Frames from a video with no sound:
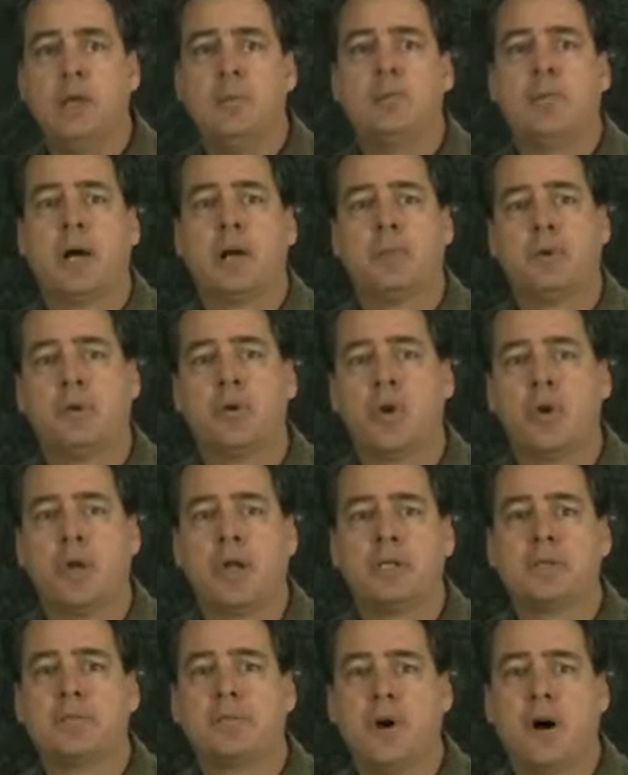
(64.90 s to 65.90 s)
by
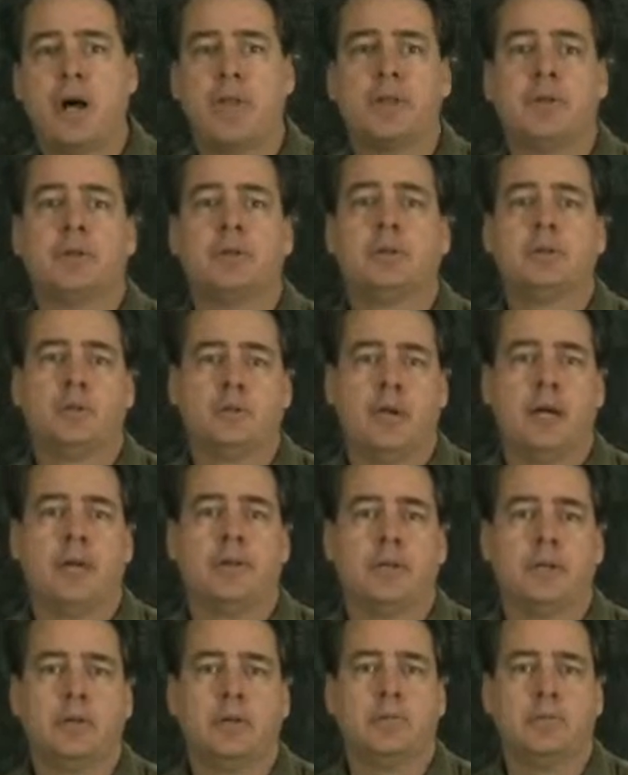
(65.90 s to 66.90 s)
Moroni's father around
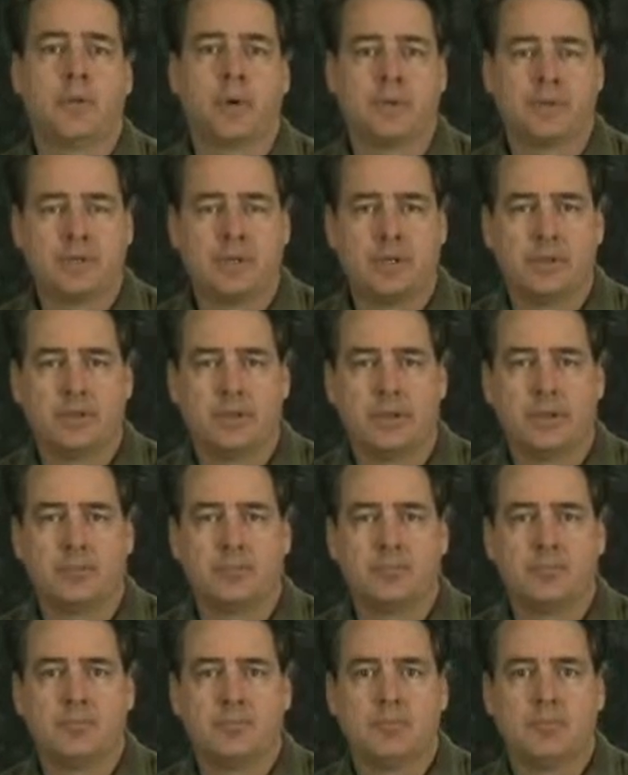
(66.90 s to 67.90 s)
the 4th century.
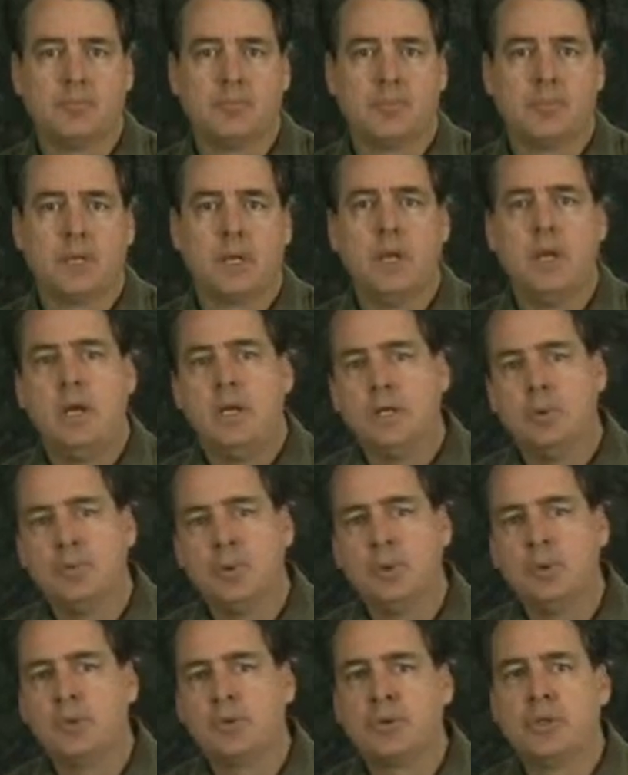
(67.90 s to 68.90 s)
The
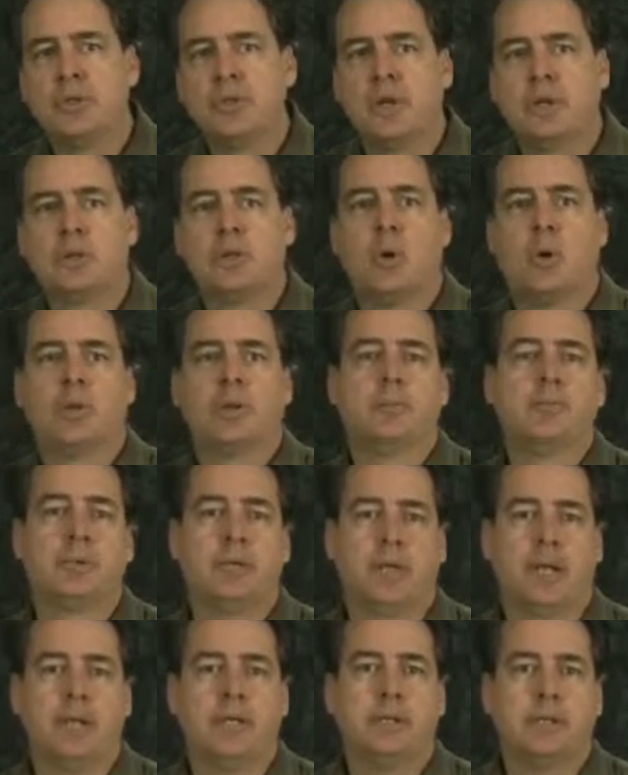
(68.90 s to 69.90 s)
book was written on golden
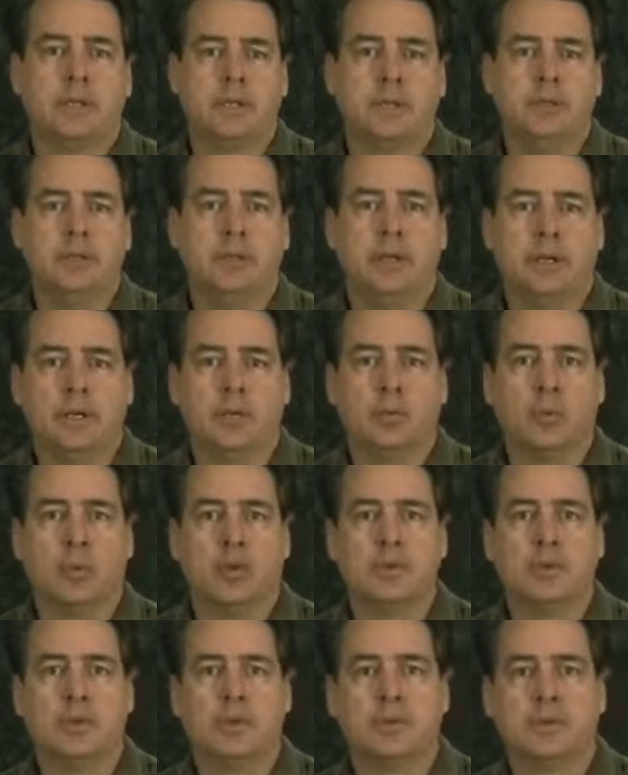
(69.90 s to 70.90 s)
plates hidden near where
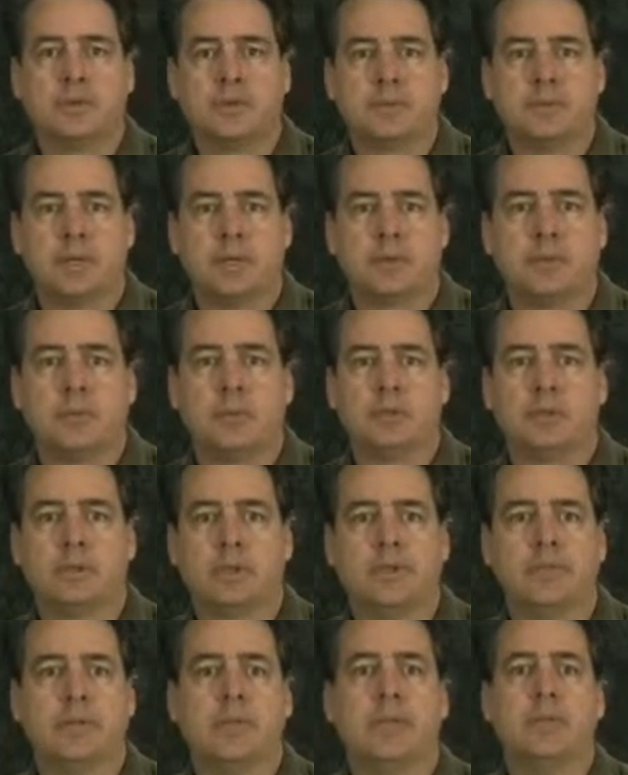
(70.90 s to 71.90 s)
Joseph Smith was
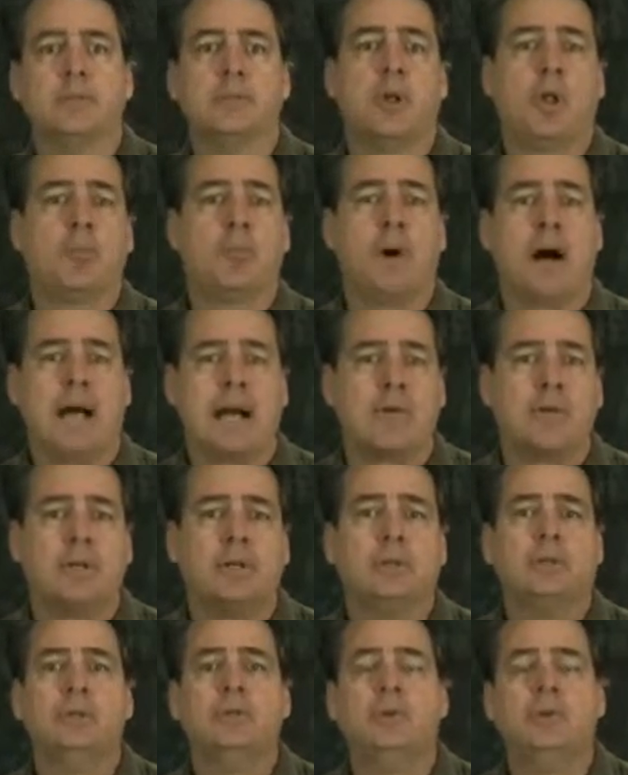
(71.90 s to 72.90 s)
living in
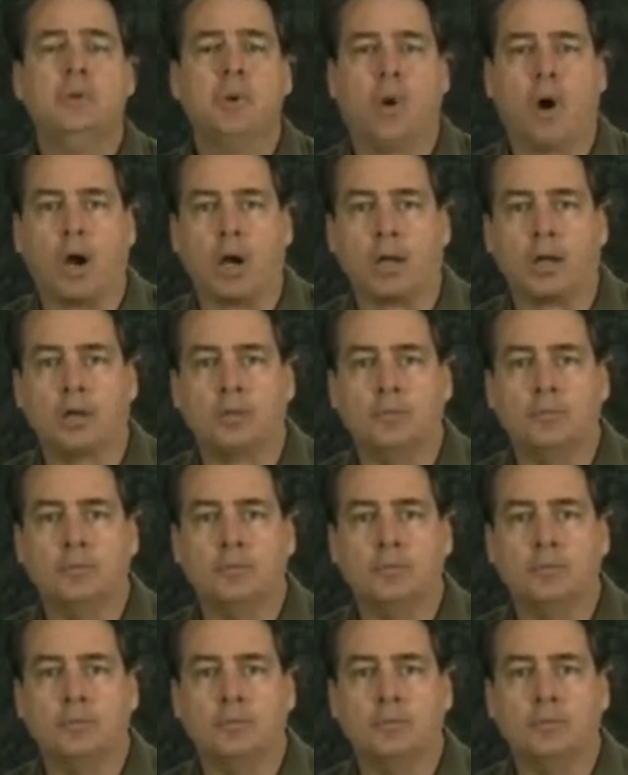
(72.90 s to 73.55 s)
Palmyra, New York.